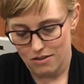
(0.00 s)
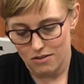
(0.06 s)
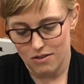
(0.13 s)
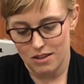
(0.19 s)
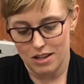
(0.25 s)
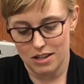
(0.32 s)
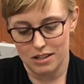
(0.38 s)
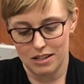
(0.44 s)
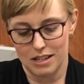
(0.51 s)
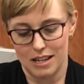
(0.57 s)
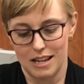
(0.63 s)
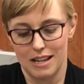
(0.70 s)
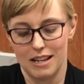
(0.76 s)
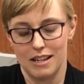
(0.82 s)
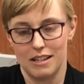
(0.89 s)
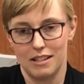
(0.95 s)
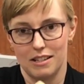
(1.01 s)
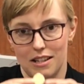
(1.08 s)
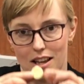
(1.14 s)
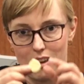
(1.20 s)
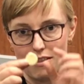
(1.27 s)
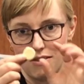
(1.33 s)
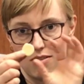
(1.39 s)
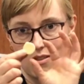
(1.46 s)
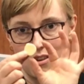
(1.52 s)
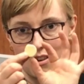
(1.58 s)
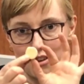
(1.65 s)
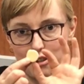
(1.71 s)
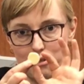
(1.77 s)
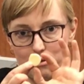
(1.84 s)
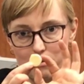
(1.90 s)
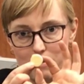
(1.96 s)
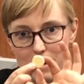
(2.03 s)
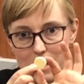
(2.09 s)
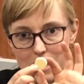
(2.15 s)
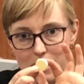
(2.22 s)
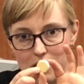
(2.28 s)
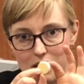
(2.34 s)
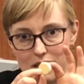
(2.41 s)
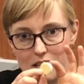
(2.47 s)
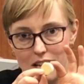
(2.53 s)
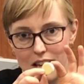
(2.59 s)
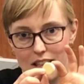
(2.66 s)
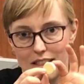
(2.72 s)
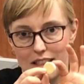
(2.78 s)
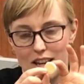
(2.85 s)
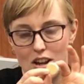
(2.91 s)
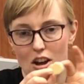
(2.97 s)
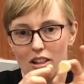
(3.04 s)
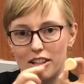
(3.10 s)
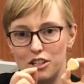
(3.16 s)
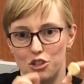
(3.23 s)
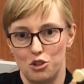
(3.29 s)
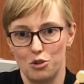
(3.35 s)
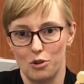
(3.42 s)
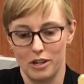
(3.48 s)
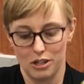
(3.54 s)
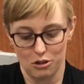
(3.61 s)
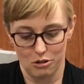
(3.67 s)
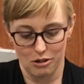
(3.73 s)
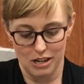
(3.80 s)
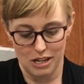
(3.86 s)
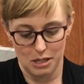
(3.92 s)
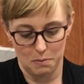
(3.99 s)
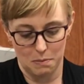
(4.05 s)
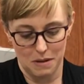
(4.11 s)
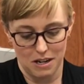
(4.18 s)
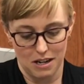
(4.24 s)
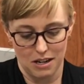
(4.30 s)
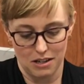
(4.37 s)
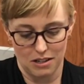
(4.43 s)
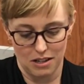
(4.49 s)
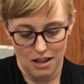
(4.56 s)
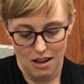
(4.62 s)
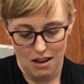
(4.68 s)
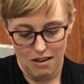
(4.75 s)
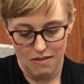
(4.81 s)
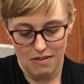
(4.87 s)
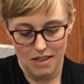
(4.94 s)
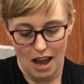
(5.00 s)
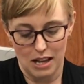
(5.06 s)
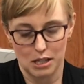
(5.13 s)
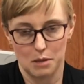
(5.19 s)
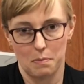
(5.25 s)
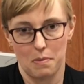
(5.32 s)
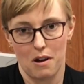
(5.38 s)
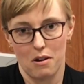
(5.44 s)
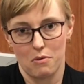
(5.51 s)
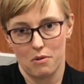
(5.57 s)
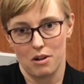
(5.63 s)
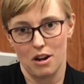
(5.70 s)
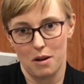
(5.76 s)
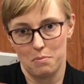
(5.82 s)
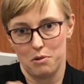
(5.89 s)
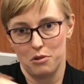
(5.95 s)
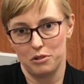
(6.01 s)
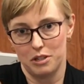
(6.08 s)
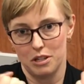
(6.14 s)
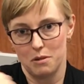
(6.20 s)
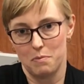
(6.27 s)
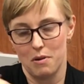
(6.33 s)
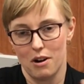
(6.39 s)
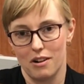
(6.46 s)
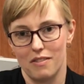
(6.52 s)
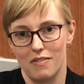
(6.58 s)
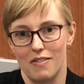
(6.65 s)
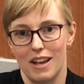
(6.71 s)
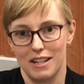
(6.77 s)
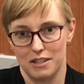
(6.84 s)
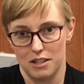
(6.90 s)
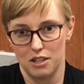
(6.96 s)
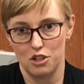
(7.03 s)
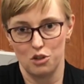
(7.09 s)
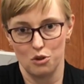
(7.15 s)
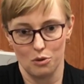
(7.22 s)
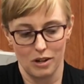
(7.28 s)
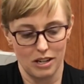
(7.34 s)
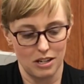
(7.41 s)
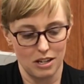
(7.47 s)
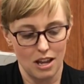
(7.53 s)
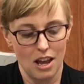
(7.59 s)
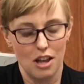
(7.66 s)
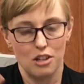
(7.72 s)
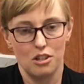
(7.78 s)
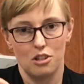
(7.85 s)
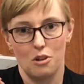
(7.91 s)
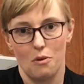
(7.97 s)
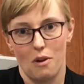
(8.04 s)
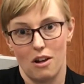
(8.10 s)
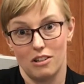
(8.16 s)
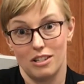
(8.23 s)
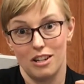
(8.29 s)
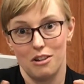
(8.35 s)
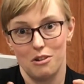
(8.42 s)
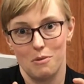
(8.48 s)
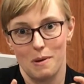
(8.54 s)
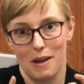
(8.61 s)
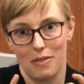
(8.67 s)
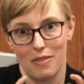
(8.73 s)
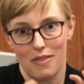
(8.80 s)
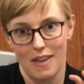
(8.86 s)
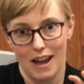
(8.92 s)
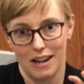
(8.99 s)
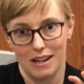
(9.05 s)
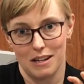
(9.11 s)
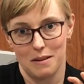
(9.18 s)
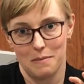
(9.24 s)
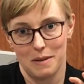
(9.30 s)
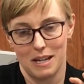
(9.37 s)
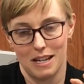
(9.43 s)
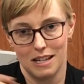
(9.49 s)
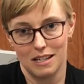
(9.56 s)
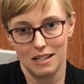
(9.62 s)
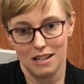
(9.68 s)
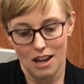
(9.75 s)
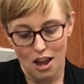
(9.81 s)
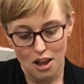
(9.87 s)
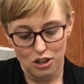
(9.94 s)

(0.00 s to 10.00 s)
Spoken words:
This is the grease. They call it joint grease because that spot where I pulled it apart, that's the joint. So I'll tell you about that in a minute.